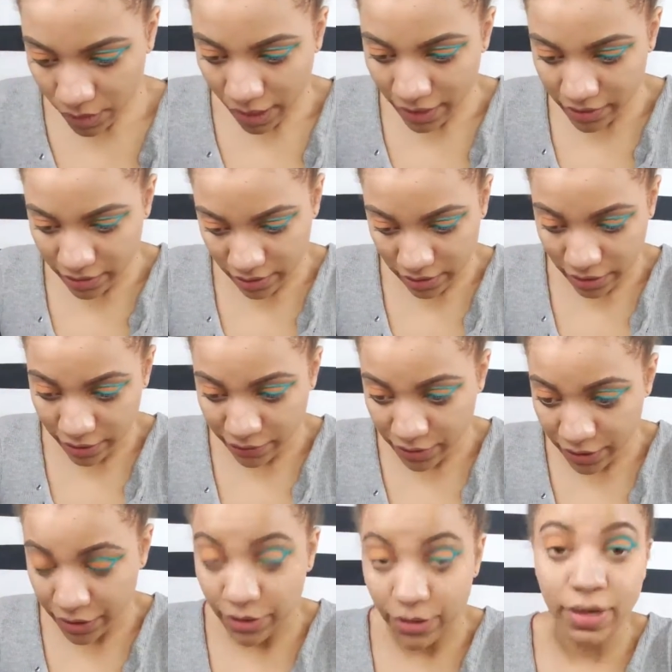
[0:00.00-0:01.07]
I just love
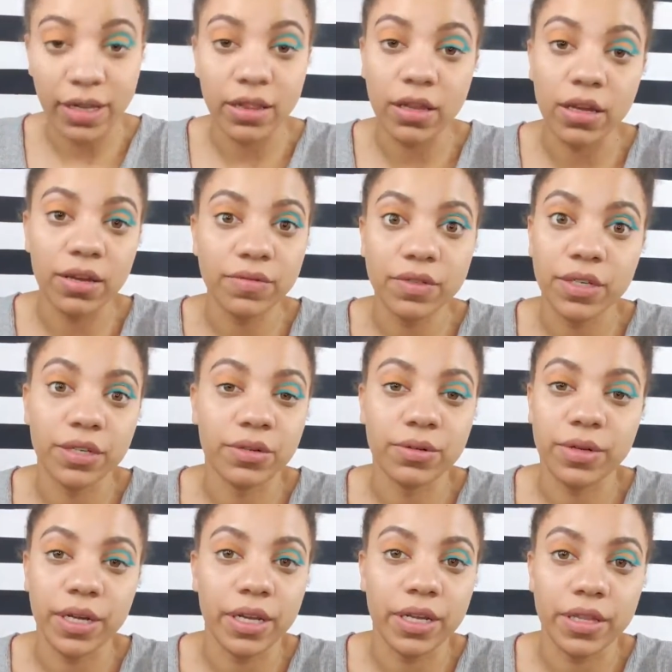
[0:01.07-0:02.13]
teal. I love
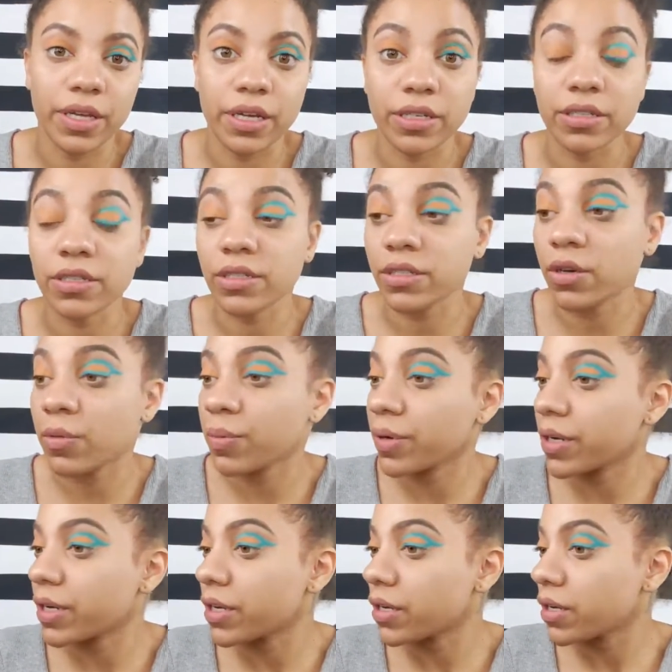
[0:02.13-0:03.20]
teal anything. It's just so
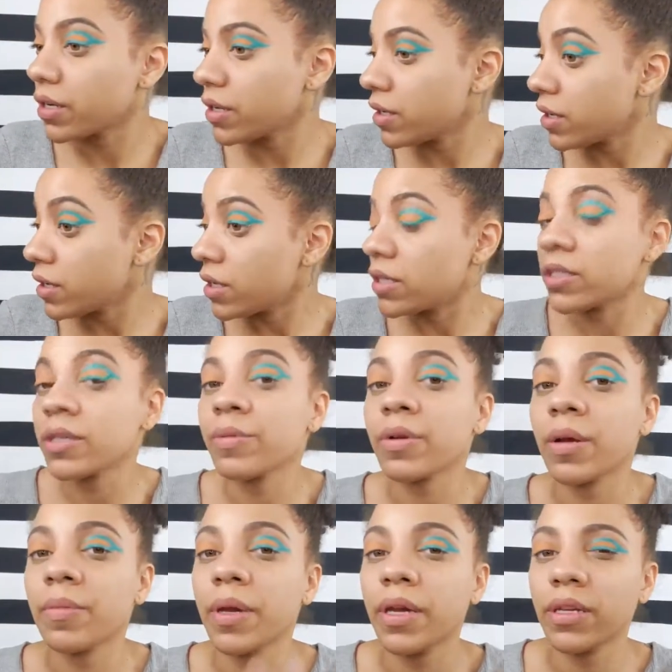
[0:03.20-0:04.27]
pretty. And see
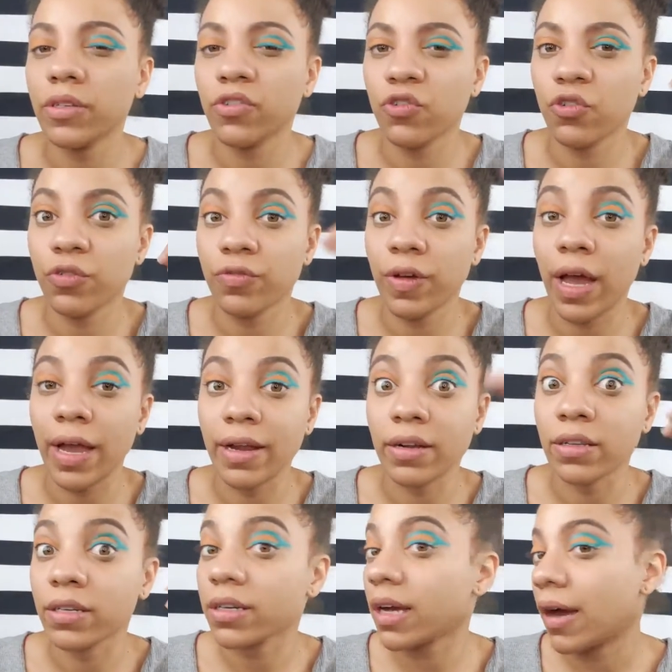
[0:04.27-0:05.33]
what I mean? It's
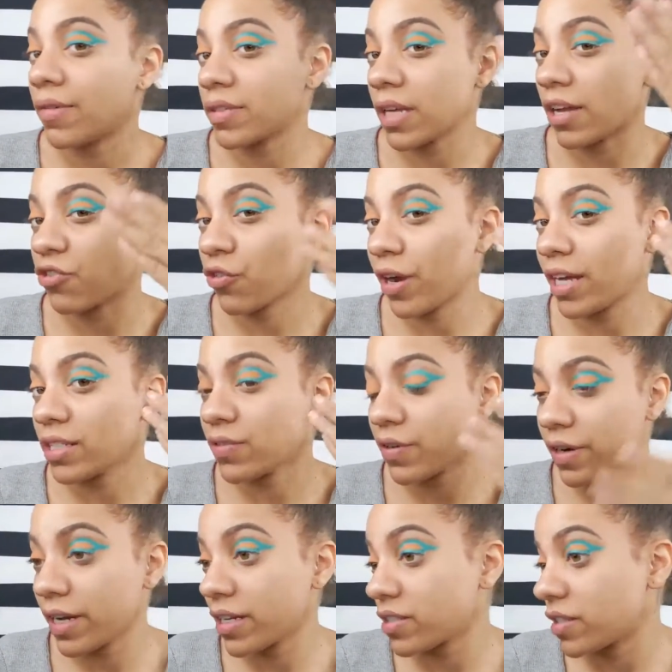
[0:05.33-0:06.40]
surefire. Look how it's not
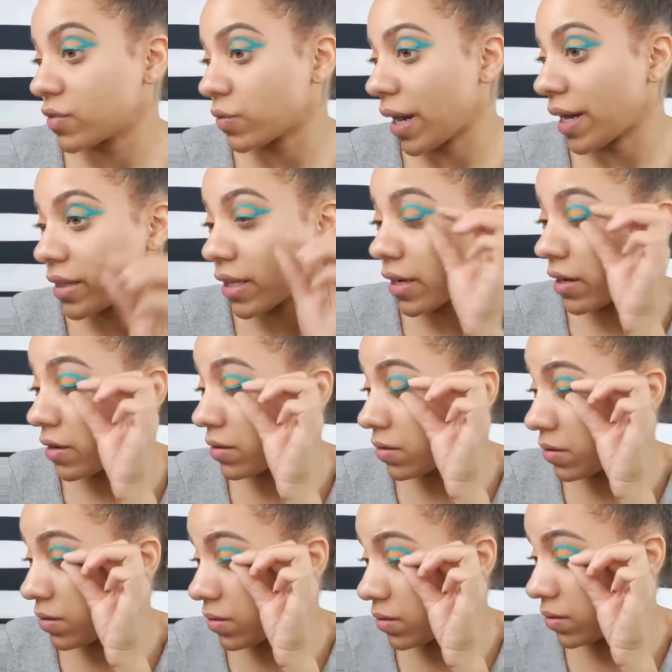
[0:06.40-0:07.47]
transferring. It's just right there.
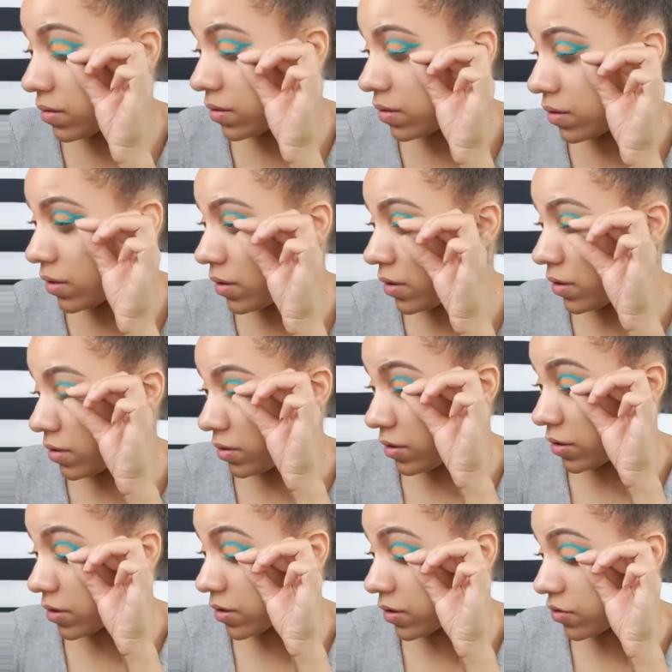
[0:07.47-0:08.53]

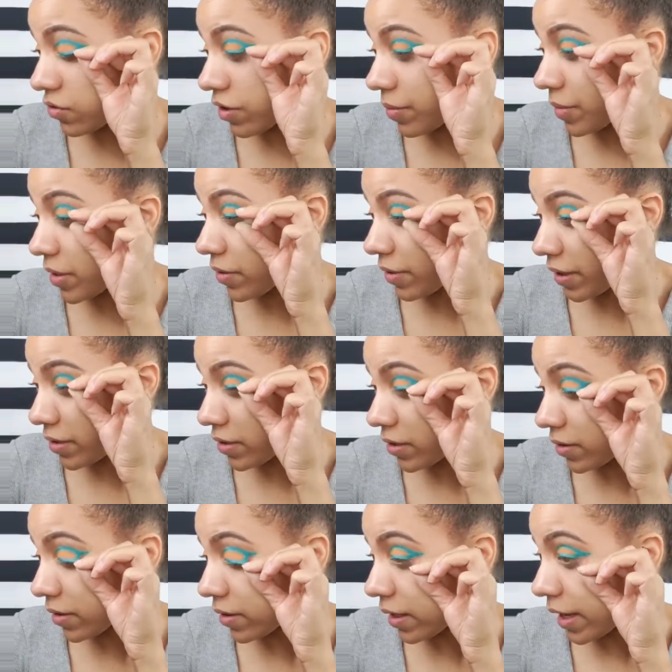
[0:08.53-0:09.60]
This is going to drive me
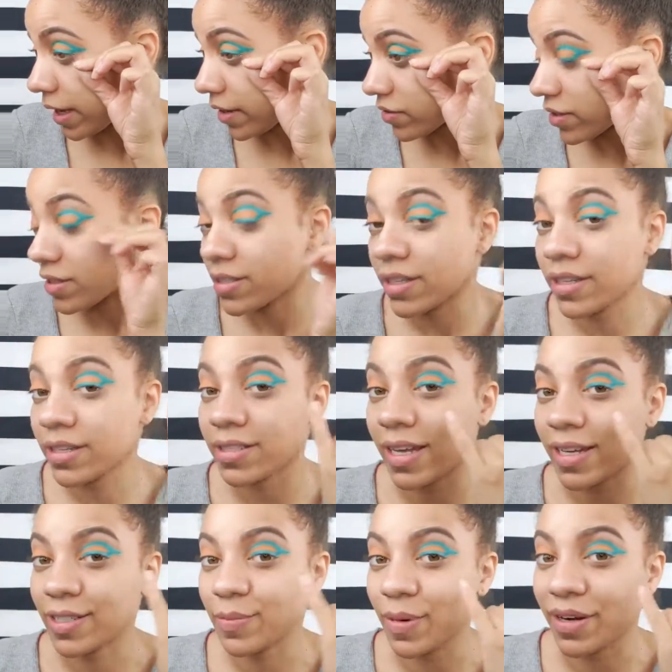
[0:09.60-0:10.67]
crazy on the lash because it looks
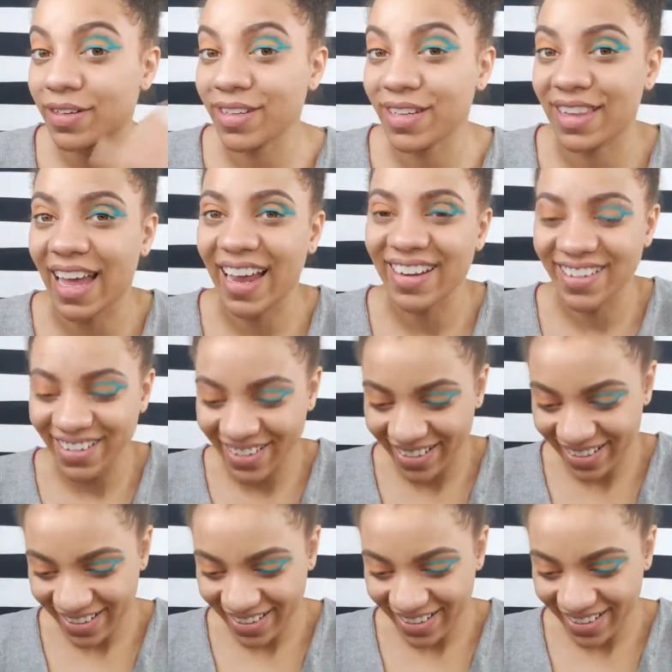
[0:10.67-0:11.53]
like it's part of the liner.